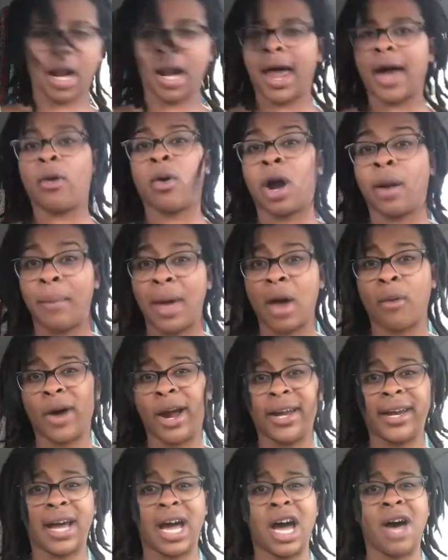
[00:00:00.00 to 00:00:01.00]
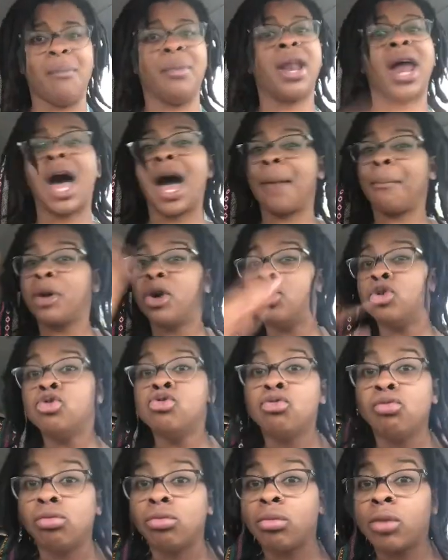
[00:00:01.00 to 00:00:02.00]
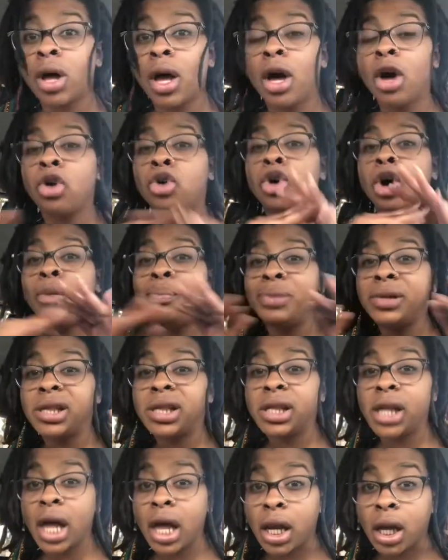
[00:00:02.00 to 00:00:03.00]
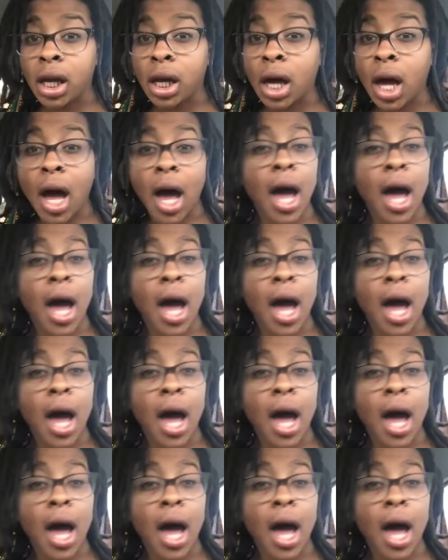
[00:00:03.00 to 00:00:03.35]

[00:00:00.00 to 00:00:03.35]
where I'm at right now, but I'm cool. Cope steady.